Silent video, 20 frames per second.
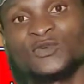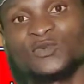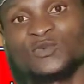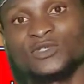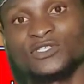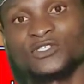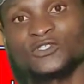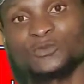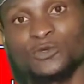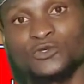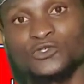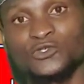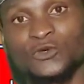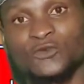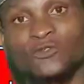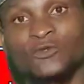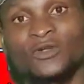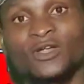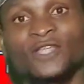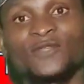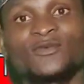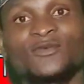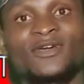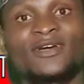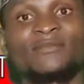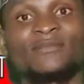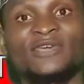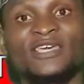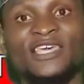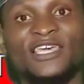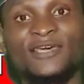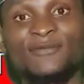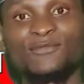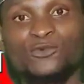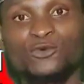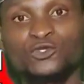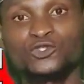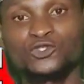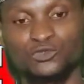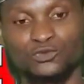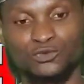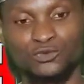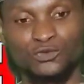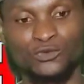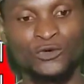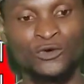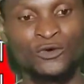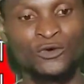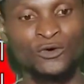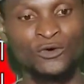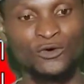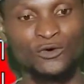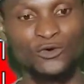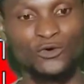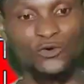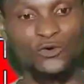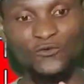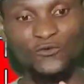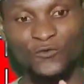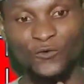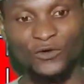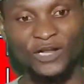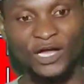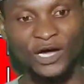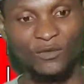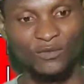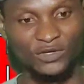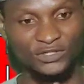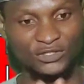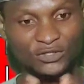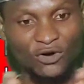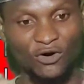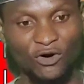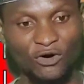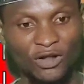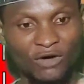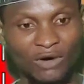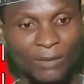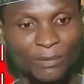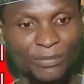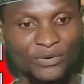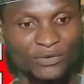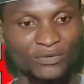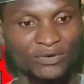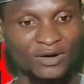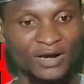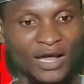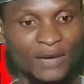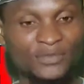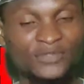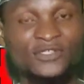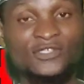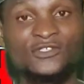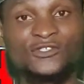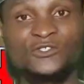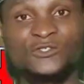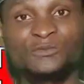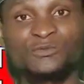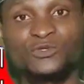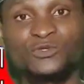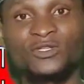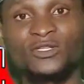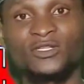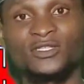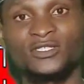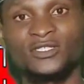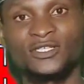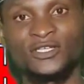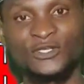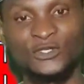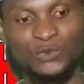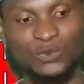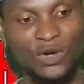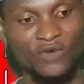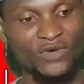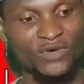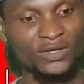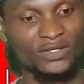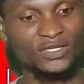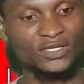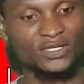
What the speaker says: We need sponsors so that we can be able to go further with all our programs smoothly. We are very